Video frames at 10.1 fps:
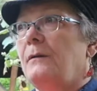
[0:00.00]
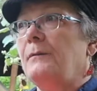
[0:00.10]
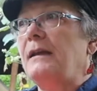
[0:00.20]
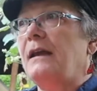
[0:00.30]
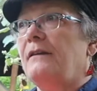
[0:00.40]

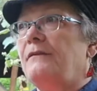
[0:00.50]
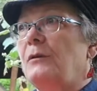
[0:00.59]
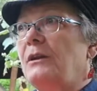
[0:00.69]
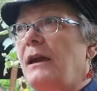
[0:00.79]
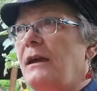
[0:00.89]
We have
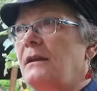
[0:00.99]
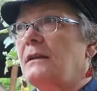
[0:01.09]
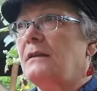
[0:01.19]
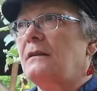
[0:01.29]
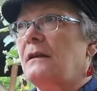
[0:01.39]
one guy that
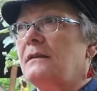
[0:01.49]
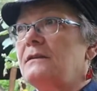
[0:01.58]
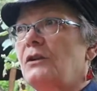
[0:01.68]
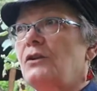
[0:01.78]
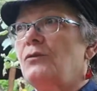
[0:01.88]

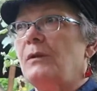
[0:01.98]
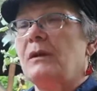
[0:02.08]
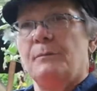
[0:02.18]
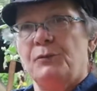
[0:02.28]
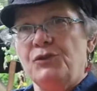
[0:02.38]
started doing
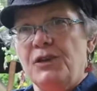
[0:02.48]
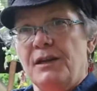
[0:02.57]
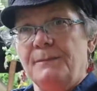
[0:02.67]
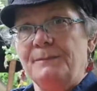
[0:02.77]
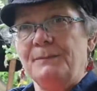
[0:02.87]

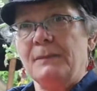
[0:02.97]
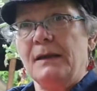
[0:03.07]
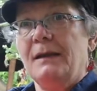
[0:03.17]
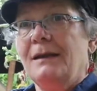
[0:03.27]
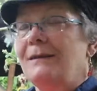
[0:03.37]
kombucha.
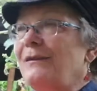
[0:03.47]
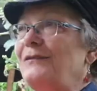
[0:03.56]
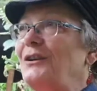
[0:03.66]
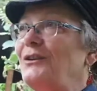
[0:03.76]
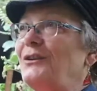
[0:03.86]
We
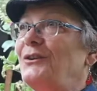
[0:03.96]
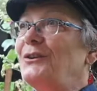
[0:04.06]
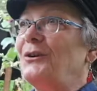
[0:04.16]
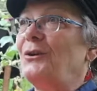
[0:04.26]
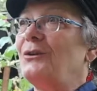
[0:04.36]
have another
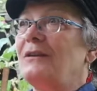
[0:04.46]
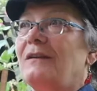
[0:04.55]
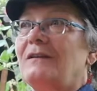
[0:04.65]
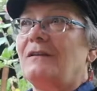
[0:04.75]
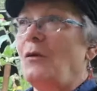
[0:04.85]
girl that
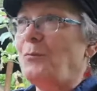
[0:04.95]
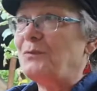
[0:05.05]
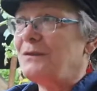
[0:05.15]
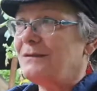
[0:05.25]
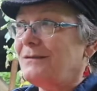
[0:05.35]
does
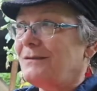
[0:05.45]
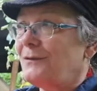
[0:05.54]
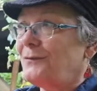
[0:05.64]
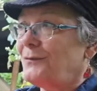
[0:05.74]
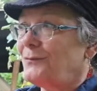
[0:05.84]
soaps,
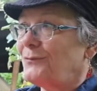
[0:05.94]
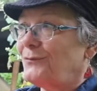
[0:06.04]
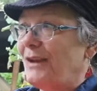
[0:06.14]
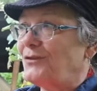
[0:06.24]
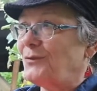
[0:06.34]

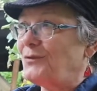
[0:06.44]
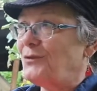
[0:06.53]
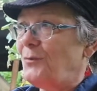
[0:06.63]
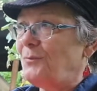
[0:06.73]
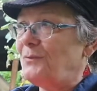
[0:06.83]
natural
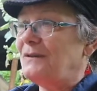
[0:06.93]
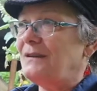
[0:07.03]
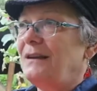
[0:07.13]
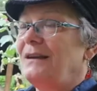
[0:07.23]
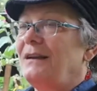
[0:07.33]
soaps.
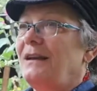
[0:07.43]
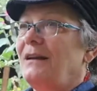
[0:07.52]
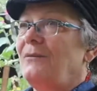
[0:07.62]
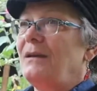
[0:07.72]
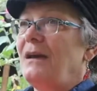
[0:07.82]

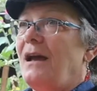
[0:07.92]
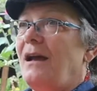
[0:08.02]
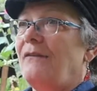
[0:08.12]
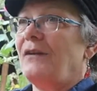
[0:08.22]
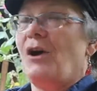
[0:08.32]
We
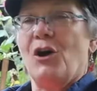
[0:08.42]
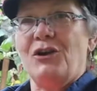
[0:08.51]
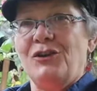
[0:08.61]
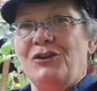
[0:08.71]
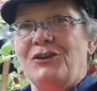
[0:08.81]
have a
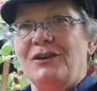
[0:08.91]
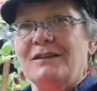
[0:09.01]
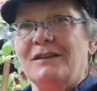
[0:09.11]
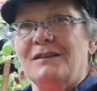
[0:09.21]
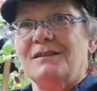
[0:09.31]
gardener
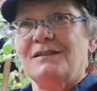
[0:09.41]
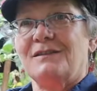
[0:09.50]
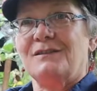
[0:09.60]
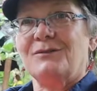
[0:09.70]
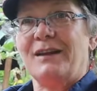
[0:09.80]
that
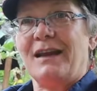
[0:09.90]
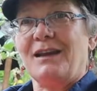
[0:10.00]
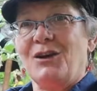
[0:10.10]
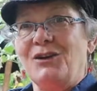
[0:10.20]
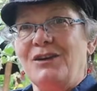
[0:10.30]
does
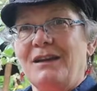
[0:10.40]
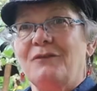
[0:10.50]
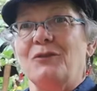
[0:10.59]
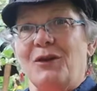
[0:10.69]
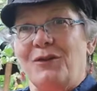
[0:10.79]
organic gardening
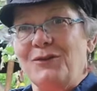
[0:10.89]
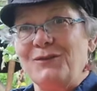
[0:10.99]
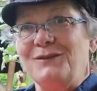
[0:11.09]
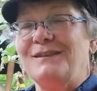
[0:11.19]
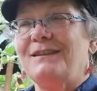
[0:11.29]
for
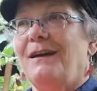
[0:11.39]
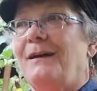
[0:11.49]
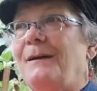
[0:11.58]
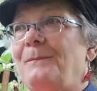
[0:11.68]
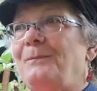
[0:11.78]
others.
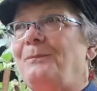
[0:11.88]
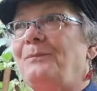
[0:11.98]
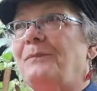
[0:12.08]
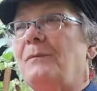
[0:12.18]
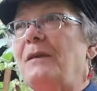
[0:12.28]

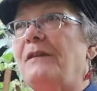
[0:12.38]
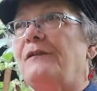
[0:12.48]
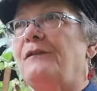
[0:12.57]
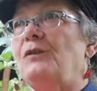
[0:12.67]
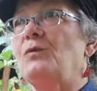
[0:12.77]
Then we have
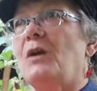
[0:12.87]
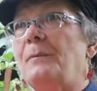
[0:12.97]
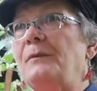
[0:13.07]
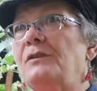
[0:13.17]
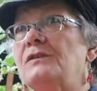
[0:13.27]
a few
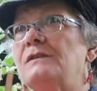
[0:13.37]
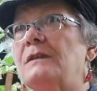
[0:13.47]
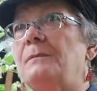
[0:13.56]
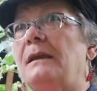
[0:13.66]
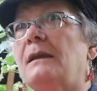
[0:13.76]
carpenters
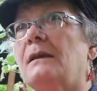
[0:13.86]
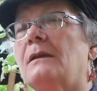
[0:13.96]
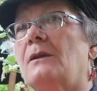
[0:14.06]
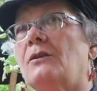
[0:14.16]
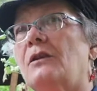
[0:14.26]
that make
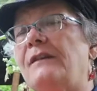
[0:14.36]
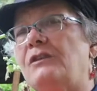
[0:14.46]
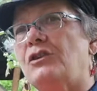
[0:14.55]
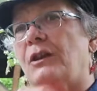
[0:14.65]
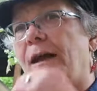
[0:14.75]

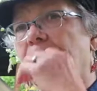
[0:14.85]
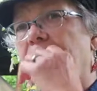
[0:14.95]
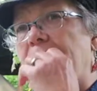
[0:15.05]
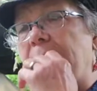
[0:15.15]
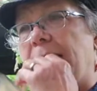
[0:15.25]
non-conventional
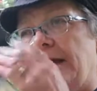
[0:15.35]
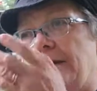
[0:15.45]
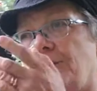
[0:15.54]
housing. Guy